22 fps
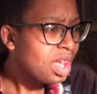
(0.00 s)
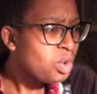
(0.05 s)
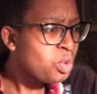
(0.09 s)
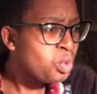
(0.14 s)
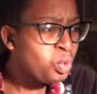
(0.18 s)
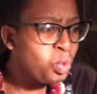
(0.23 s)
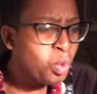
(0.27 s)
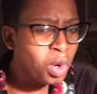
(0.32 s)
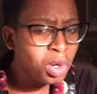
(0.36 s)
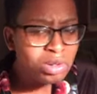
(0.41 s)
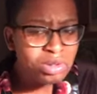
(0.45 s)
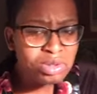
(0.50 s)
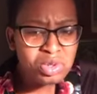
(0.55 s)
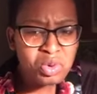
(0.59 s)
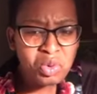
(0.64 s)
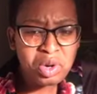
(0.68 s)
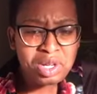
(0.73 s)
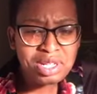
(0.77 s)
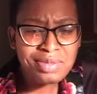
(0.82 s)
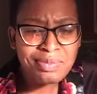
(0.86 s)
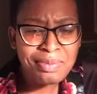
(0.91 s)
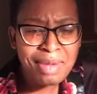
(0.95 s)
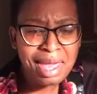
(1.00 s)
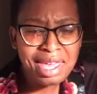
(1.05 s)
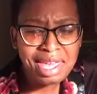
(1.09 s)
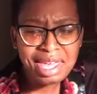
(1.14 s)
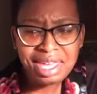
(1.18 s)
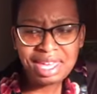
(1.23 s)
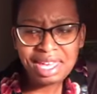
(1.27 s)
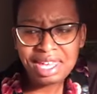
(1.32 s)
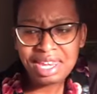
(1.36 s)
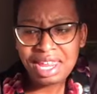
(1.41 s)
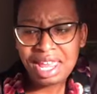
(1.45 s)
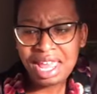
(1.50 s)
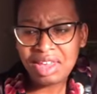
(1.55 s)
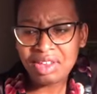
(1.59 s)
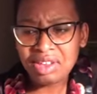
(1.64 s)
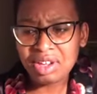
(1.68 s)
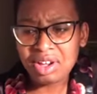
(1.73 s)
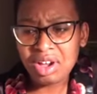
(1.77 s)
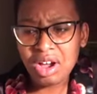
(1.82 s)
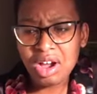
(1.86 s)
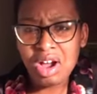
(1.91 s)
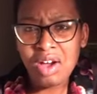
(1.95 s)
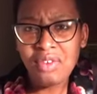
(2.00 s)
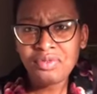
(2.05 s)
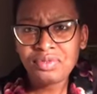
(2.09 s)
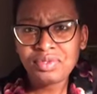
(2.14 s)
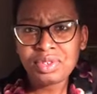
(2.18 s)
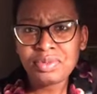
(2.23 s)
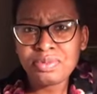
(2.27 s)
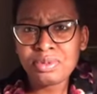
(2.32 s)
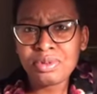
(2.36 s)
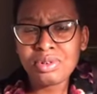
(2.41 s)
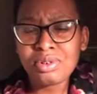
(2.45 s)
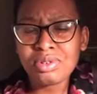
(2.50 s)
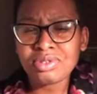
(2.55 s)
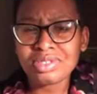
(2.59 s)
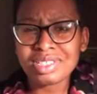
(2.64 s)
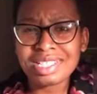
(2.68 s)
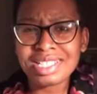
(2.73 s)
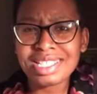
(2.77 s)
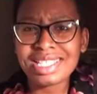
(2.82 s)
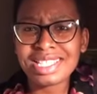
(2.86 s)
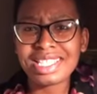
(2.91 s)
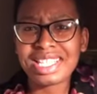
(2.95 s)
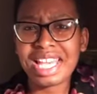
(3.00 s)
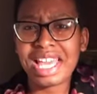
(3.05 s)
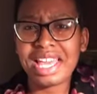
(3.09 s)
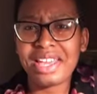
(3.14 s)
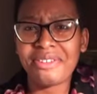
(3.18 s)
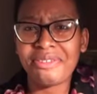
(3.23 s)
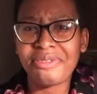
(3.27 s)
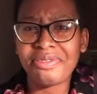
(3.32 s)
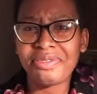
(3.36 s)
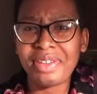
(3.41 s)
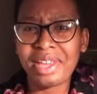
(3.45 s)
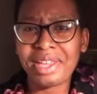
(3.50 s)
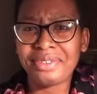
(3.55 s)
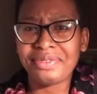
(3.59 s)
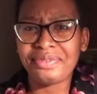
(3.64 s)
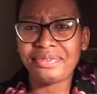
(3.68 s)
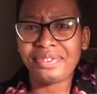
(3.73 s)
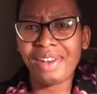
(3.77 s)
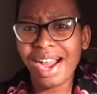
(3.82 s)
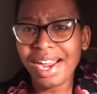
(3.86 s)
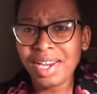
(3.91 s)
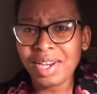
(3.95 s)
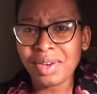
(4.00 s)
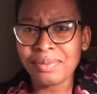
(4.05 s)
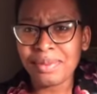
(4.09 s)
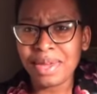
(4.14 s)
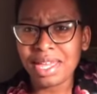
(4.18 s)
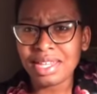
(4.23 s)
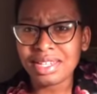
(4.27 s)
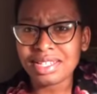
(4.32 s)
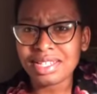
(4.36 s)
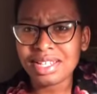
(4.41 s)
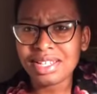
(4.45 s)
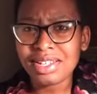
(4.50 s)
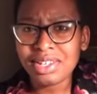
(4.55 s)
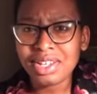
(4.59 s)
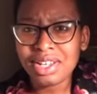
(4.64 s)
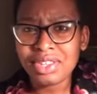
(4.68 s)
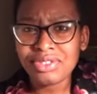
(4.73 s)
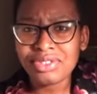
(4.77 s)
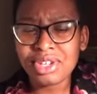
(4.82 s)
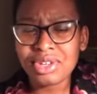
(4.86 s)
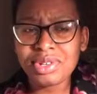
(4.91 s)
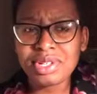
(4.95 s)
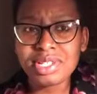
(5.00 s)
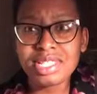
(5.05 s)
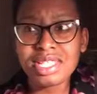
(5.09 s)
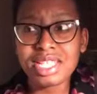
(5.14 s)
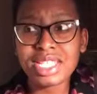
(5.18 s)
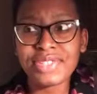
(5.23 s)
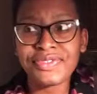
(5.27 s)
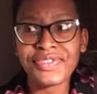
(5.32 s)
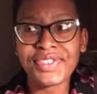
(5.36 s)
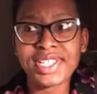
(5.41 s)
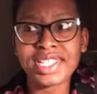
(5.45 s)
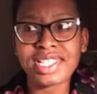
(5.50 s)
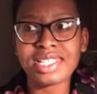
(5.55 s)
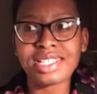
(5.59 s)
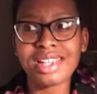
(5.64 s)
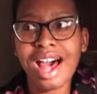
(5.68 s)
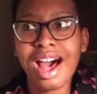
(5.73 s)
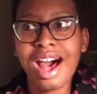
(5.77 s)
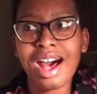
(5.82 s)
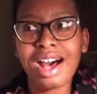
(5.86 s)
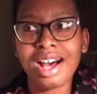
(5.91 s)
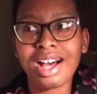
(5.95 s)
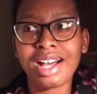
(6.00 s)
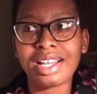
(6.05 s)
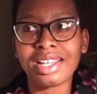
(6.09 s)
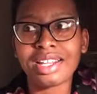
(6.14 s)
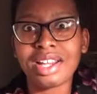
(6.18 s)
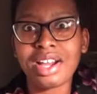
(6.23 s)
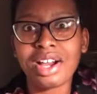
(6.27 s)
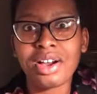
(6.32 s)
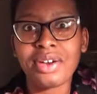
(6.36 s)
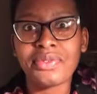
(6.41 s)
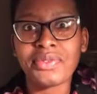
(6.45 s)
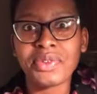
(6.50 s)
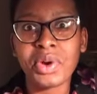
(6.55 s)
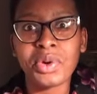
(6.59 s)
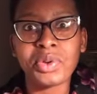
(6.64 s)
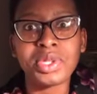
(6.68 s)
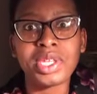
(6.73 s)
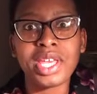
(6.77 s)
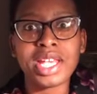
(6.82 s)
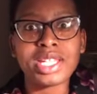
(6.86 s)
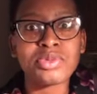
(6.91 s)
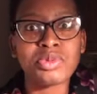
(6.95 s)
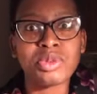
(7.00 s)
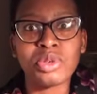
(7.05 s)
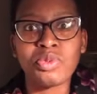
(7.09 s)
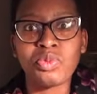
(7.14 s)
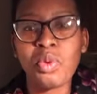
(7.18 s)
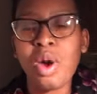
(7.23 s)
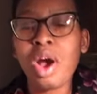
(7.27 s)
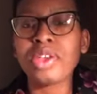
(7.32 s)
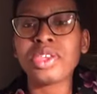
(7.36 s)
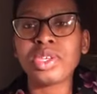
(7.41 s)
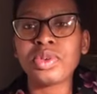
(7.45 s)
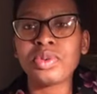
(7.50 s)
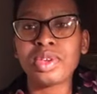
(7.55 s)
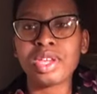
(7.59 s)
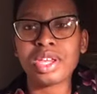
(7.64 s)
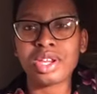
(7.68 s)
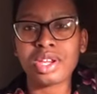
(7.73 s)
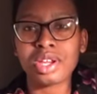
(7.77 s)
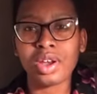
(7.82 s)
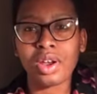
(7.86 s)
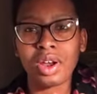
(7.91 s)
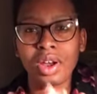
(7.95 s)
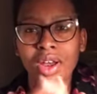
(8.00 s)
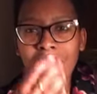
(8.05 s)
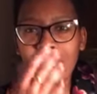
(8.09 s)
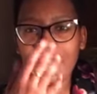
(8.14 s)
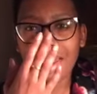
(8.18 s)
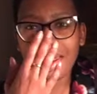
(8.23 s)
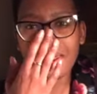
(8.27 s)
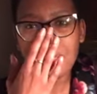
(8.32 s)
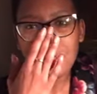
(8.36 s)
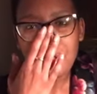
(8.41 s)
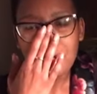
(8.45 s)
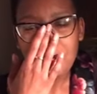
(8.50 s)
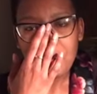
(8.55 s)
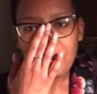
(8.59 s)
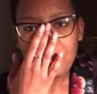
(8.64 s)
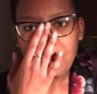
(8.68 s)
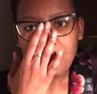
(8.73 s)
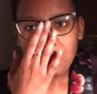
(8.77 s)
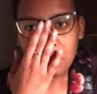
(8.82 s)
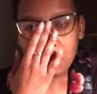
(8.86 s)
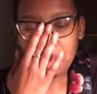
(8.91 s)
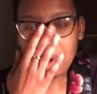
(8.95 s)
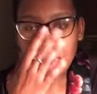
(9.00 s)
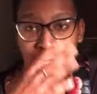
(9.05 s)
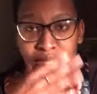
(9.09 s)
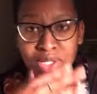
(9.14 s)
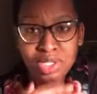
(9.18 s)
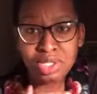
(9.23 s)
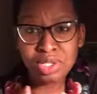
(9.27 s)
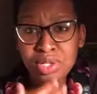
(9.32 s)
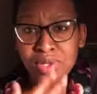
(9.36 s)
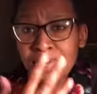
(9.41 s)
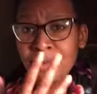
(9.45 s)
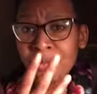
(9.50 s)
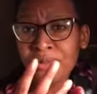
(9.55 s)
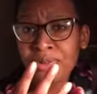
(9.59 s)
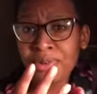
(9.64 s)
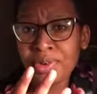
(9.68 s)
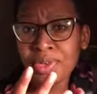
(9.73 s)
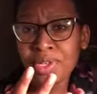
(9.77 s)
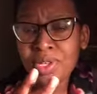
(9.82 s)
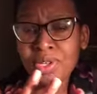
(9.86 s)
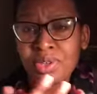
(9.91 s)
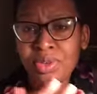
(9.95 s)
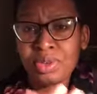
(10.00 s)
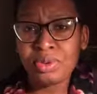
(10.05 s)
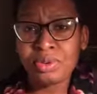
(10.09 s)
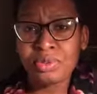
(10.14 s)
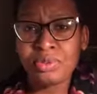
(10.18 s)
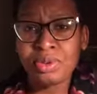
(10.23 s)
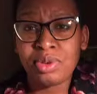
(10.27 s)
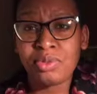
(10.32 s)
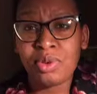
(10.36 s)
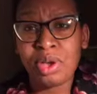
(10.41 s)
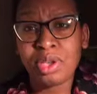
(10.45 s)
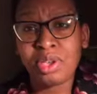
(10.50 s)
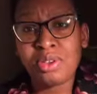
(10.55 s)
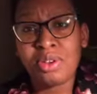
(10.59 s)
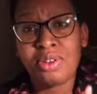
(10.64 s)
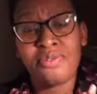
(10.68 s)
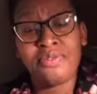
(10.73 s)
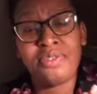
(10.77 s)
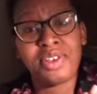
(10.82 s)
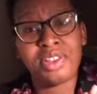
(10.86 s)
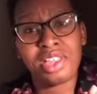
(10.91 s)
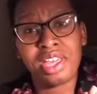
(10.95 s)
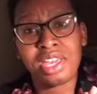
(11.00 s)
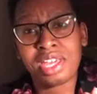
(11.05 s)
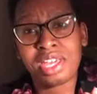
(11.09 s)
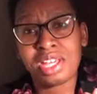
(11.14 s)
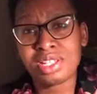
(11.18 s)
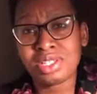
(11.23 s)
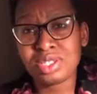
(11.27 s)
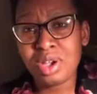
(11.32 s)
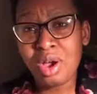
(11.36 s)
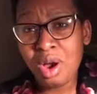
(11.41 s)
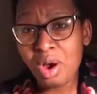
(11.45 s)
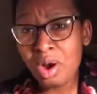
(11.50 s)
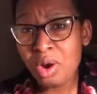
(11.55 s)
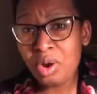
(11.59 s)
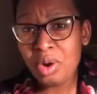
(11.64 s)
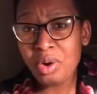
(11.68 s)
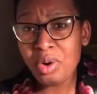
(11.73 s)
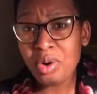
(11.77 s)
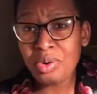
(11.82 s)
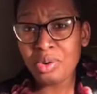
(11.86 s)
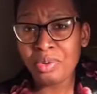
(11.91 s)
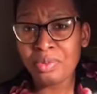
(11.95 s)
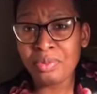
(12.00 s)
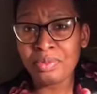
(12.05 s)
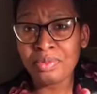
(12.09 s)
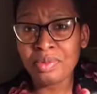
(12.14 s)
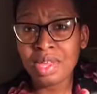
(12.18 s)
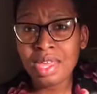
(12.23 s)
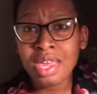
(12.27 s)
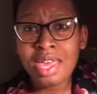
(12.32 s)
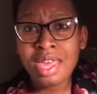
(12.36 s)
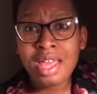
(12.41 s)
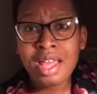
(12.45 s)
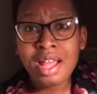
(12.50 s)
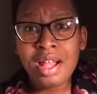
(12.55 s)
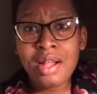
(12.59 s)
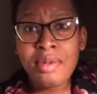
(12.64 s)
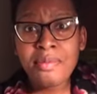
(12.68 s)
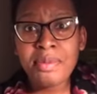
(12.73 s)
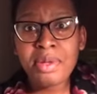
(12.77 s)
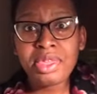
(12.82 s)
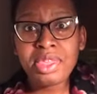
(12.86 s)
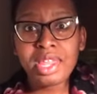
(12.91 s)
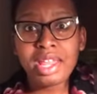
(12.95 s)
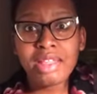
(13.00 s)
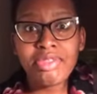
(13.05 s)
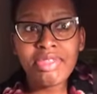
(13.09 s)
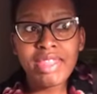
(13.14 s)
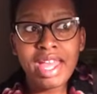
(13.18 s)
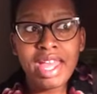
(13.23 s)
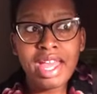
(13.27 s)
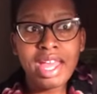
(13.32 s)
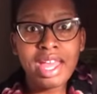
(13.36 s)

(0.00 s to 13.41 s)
work towards making it a comfortable, safe environment. There is this facade of, oh yes, we want you here and we want to do for you and we want you to feel like it's home. But then